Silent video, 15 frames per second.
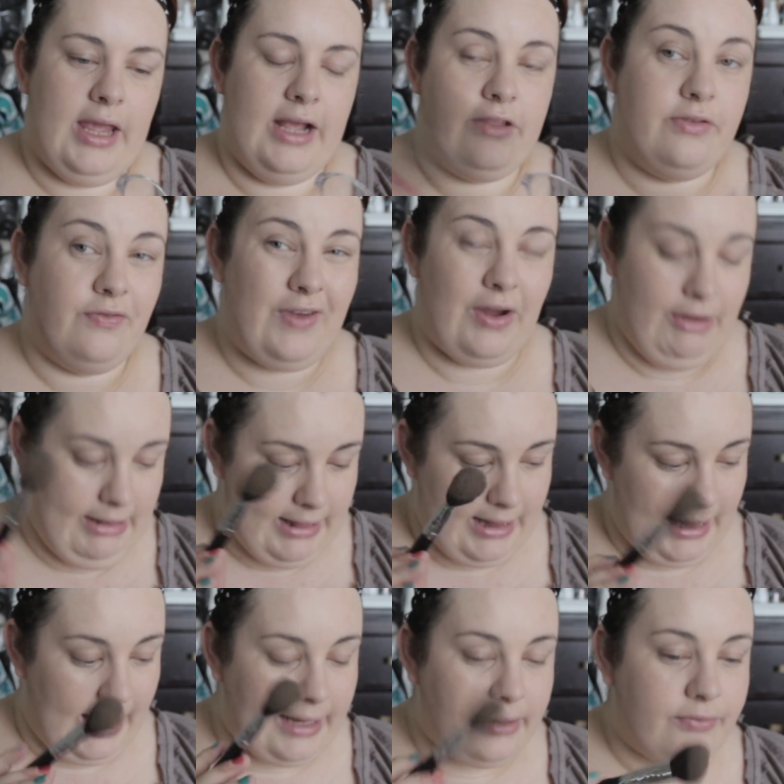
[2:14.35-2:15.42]
It's very
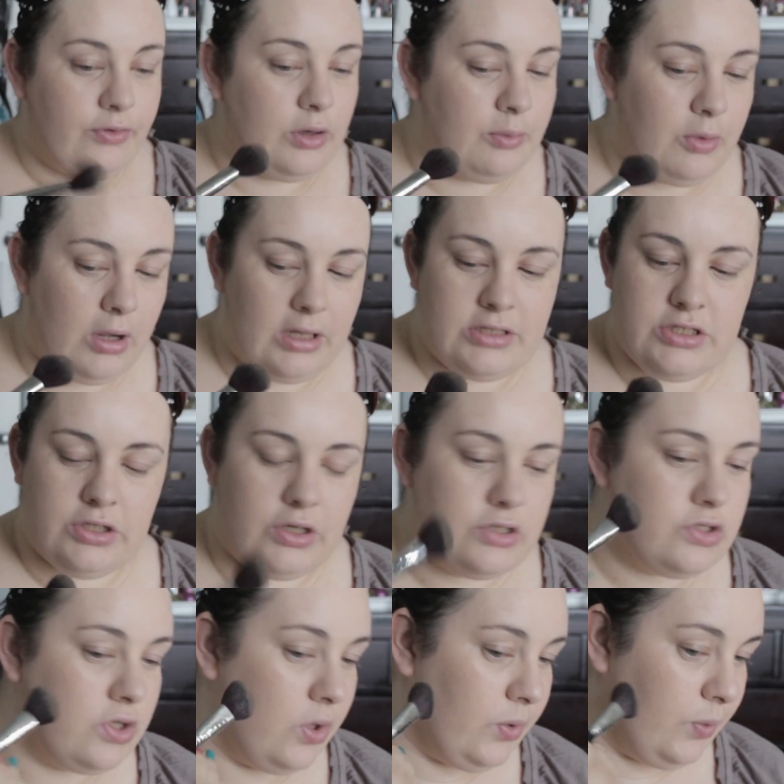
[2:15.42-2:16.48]
light for a bronzer,
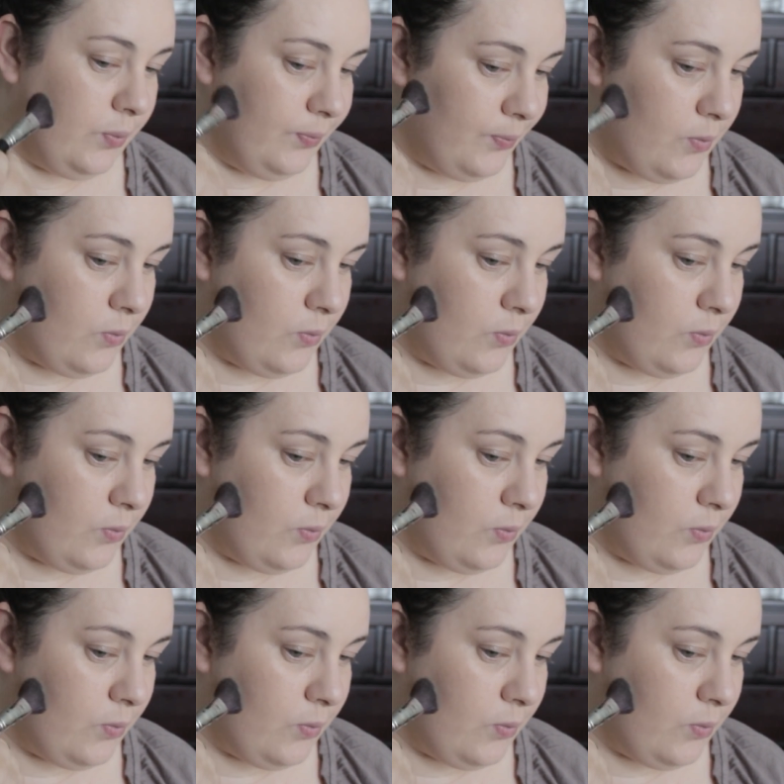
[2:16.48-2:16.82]
so